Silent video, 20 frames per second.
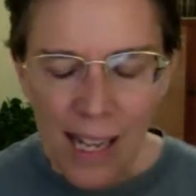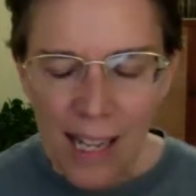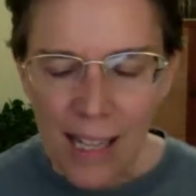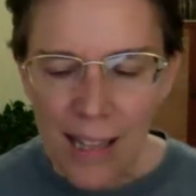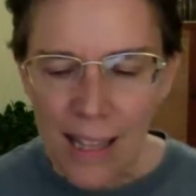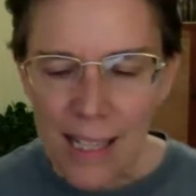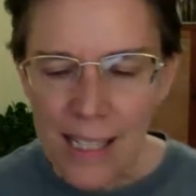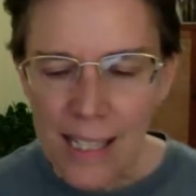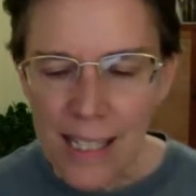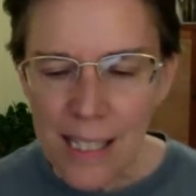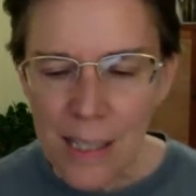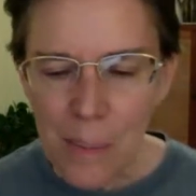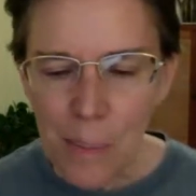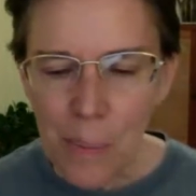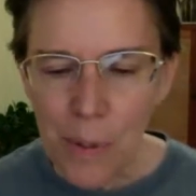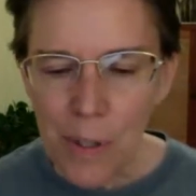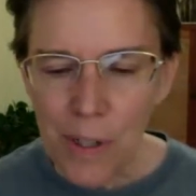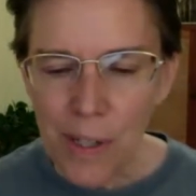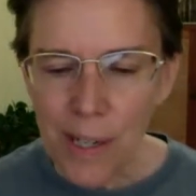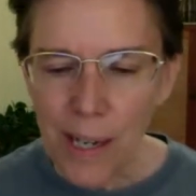This is a
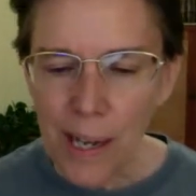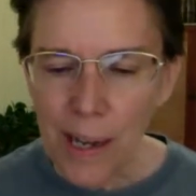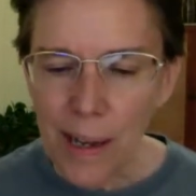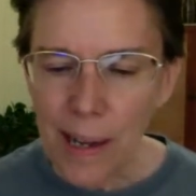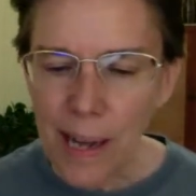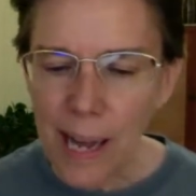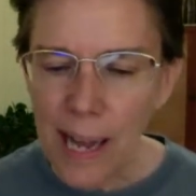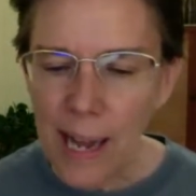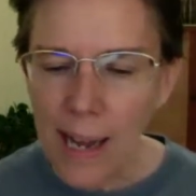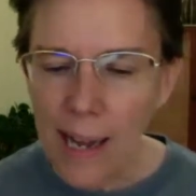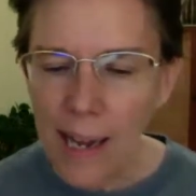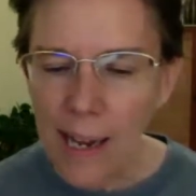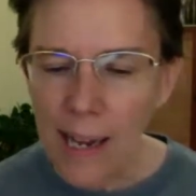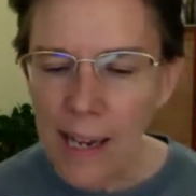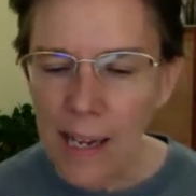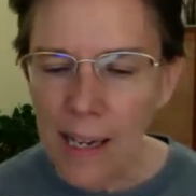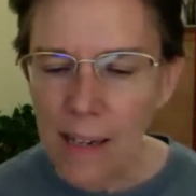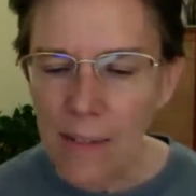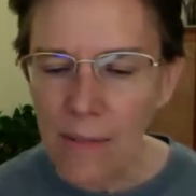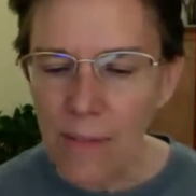book
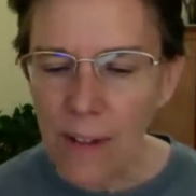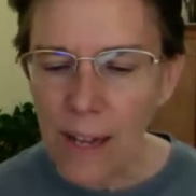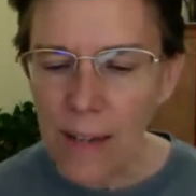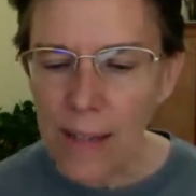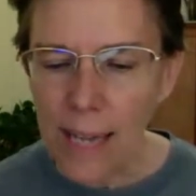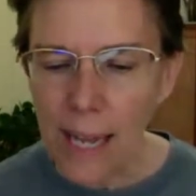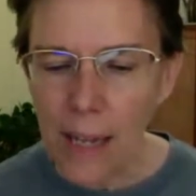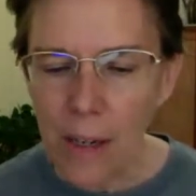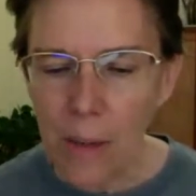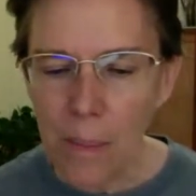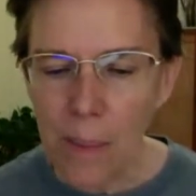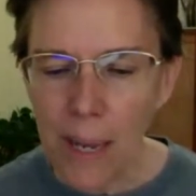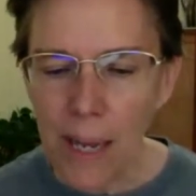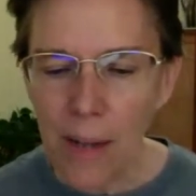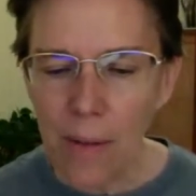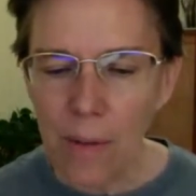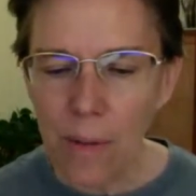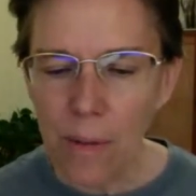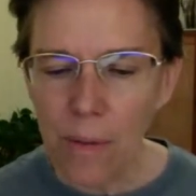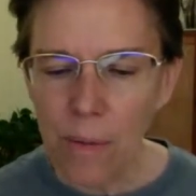I found out
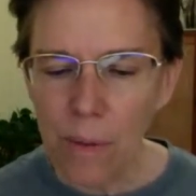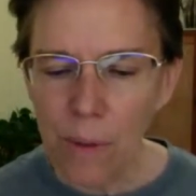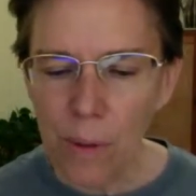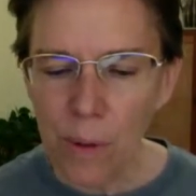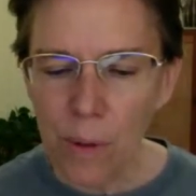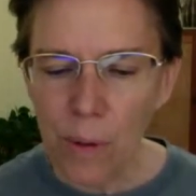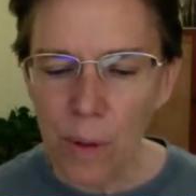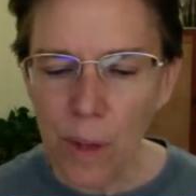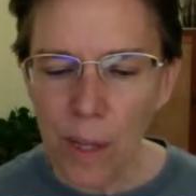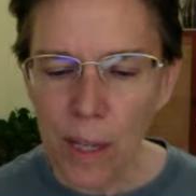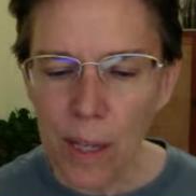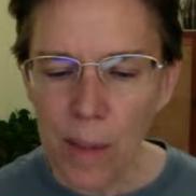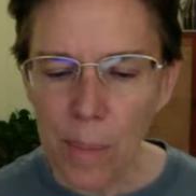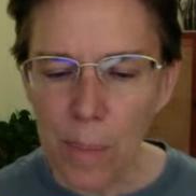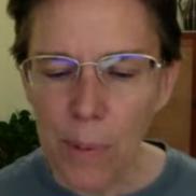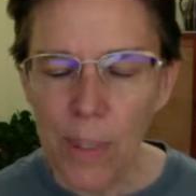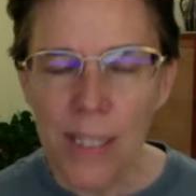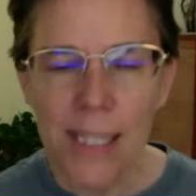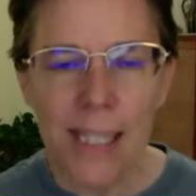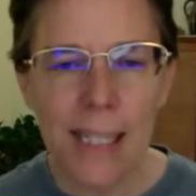about through the
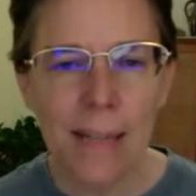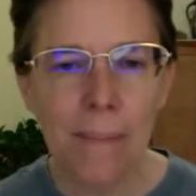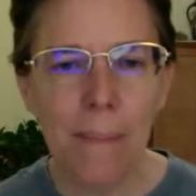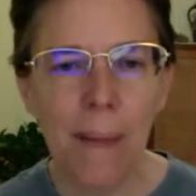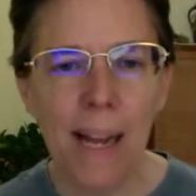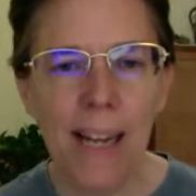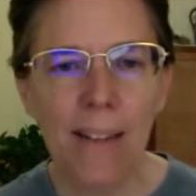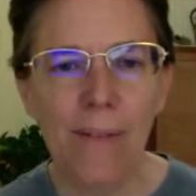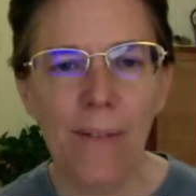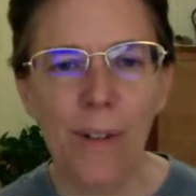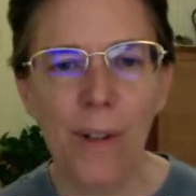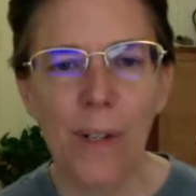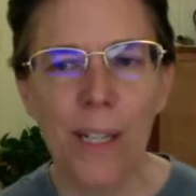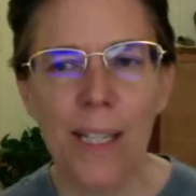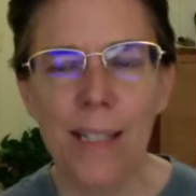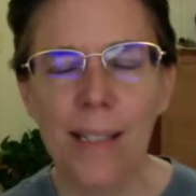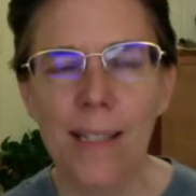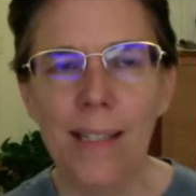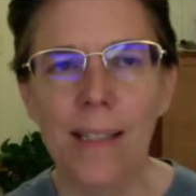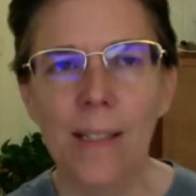Prison Mindful
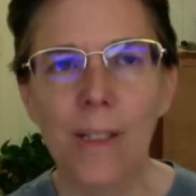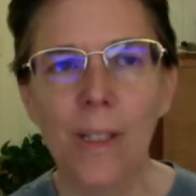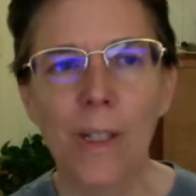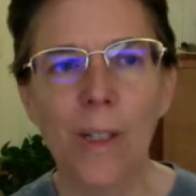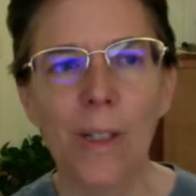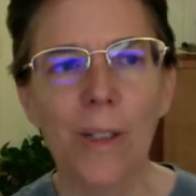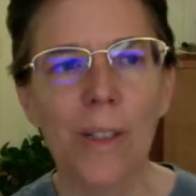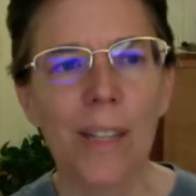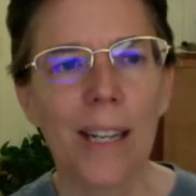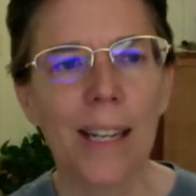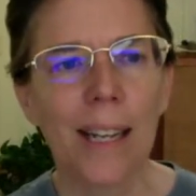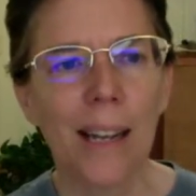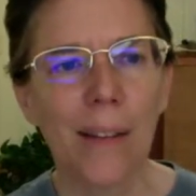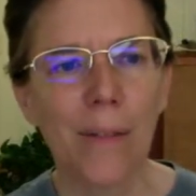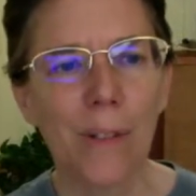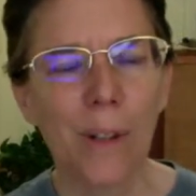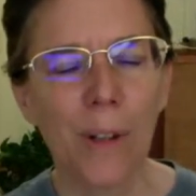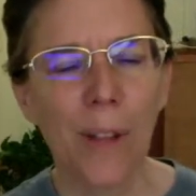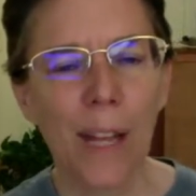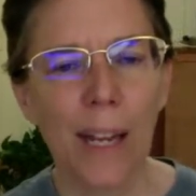Institute, and
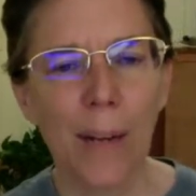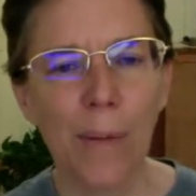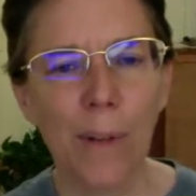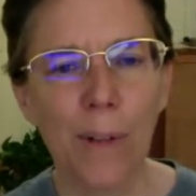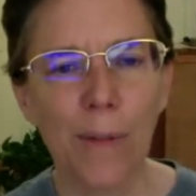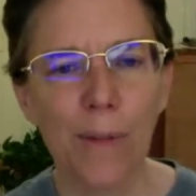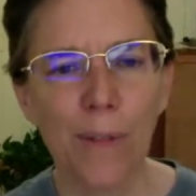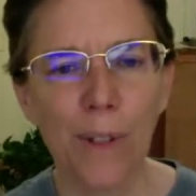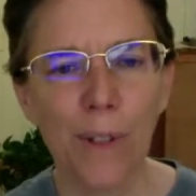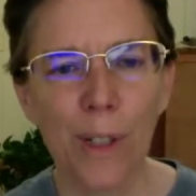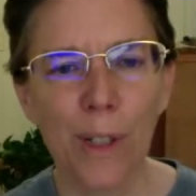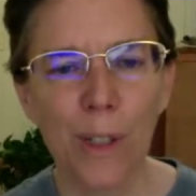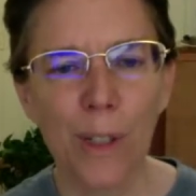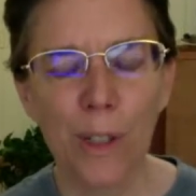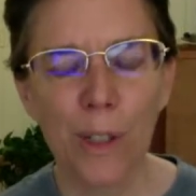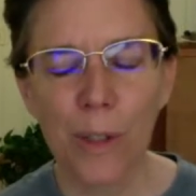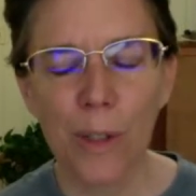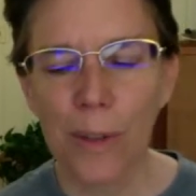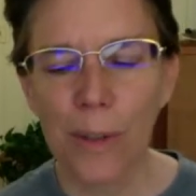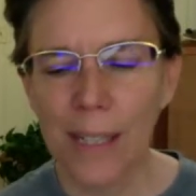after they referred
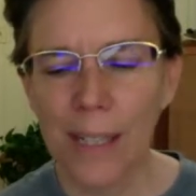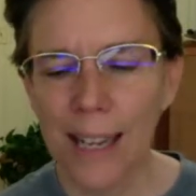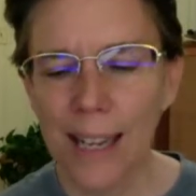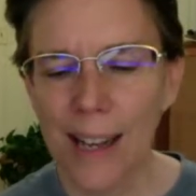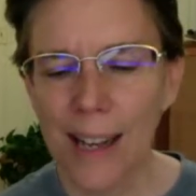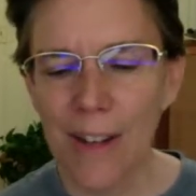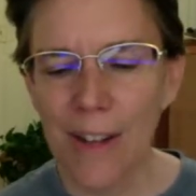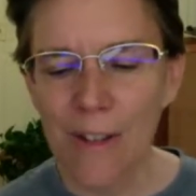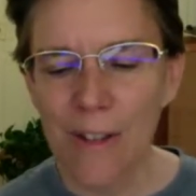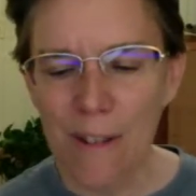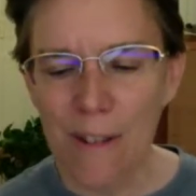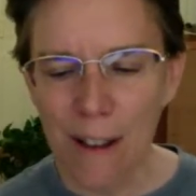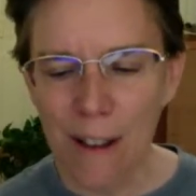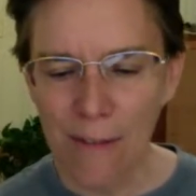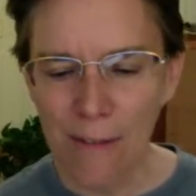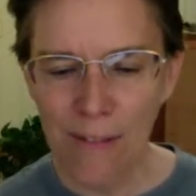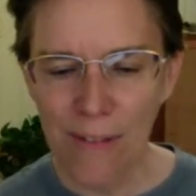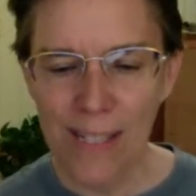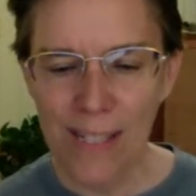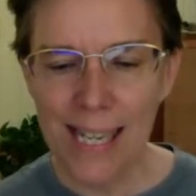to it
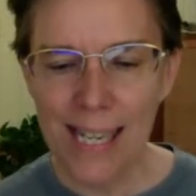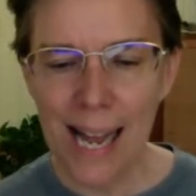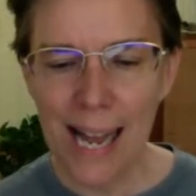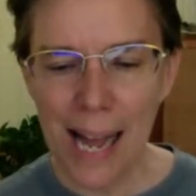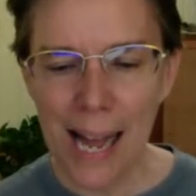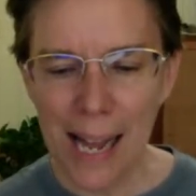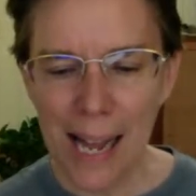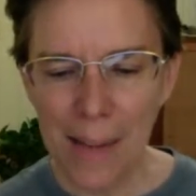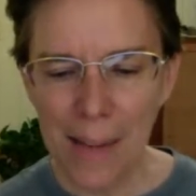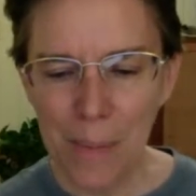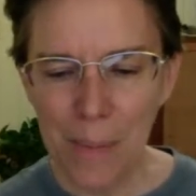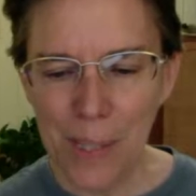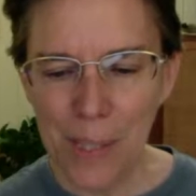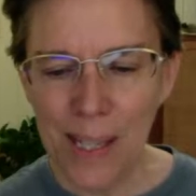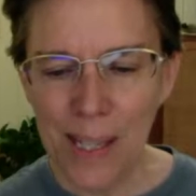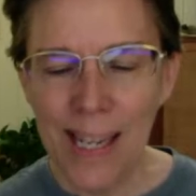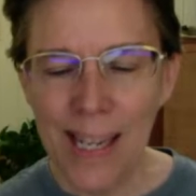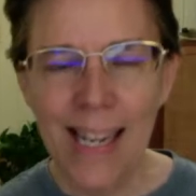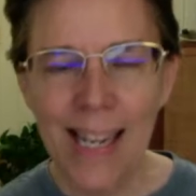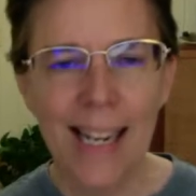enough times
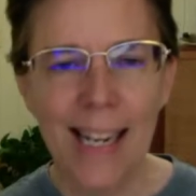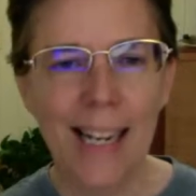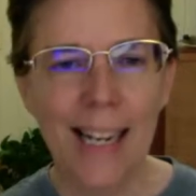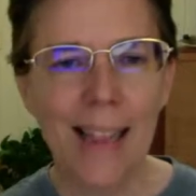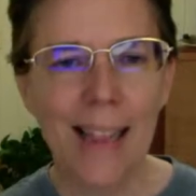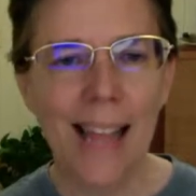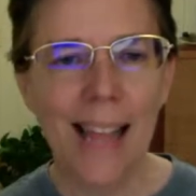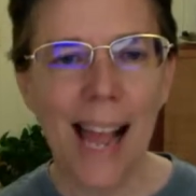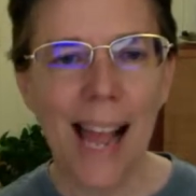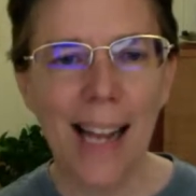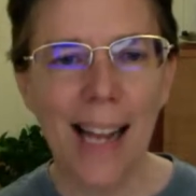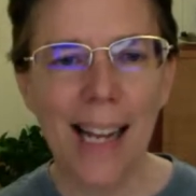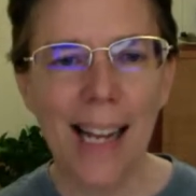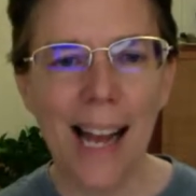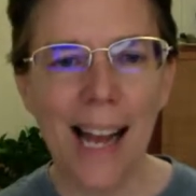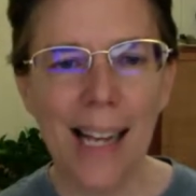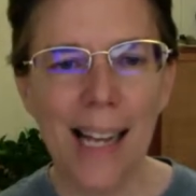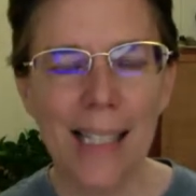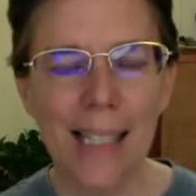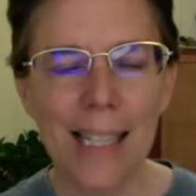in that
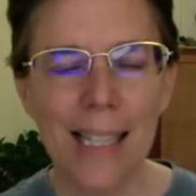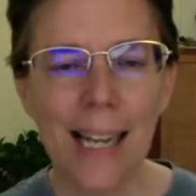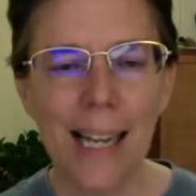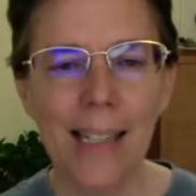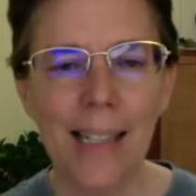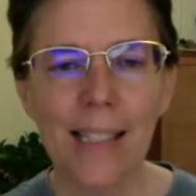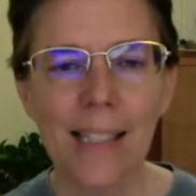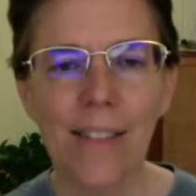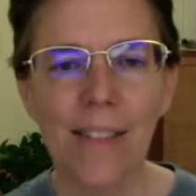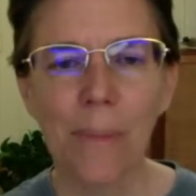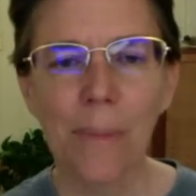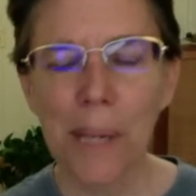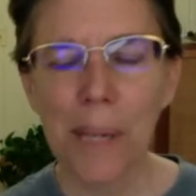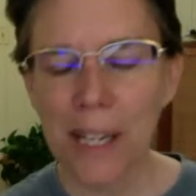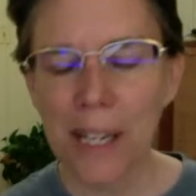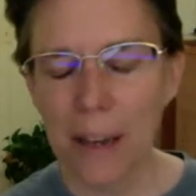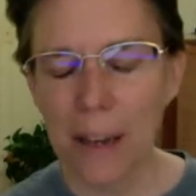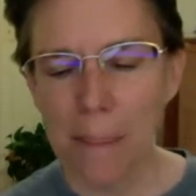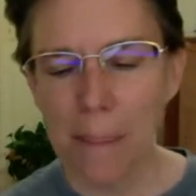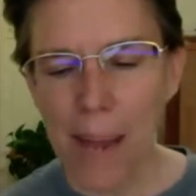context of
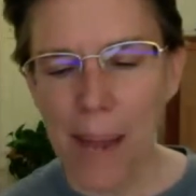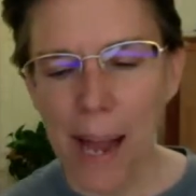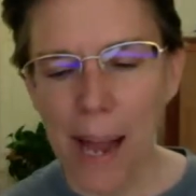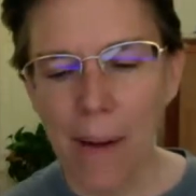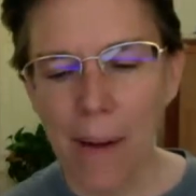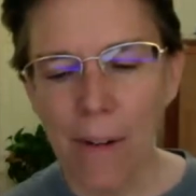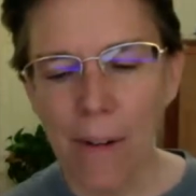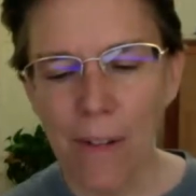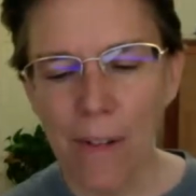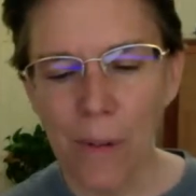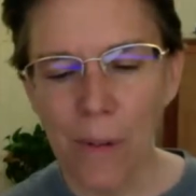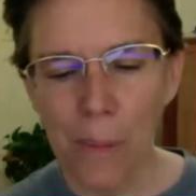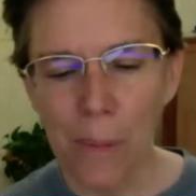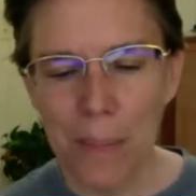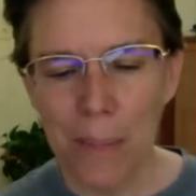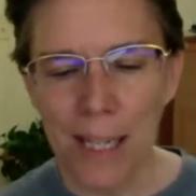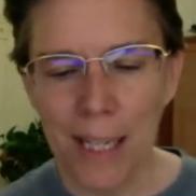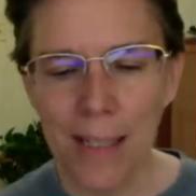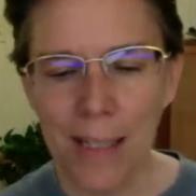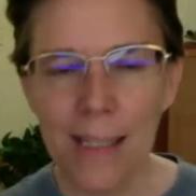being a powerful
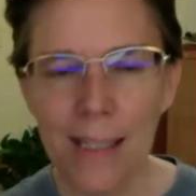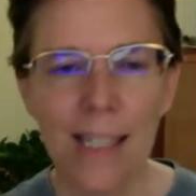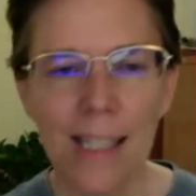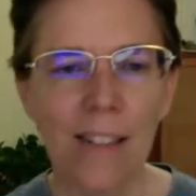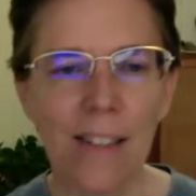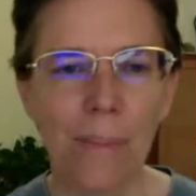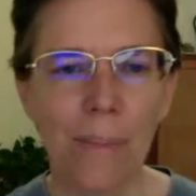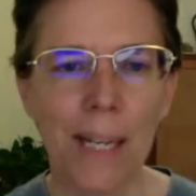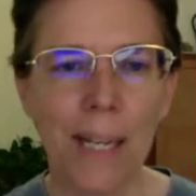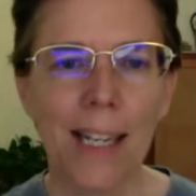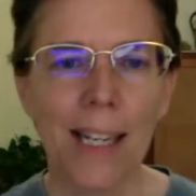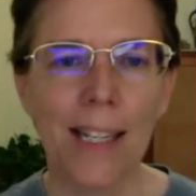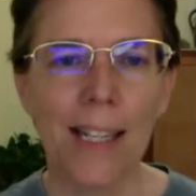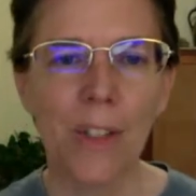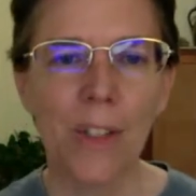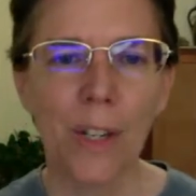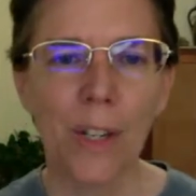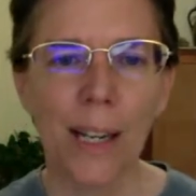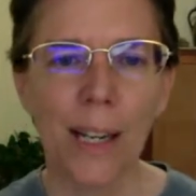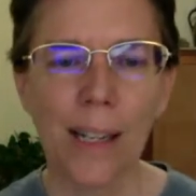means of making
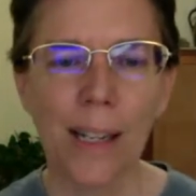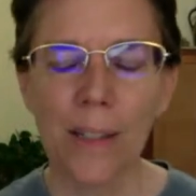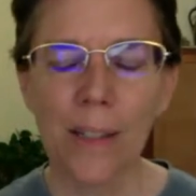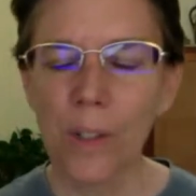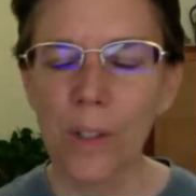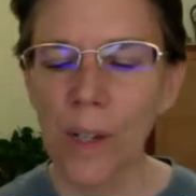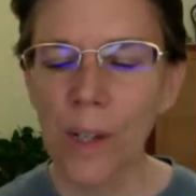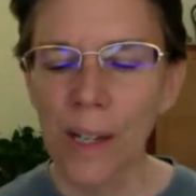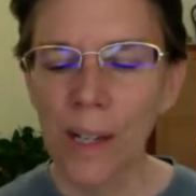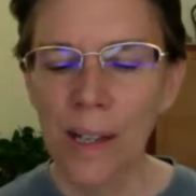change,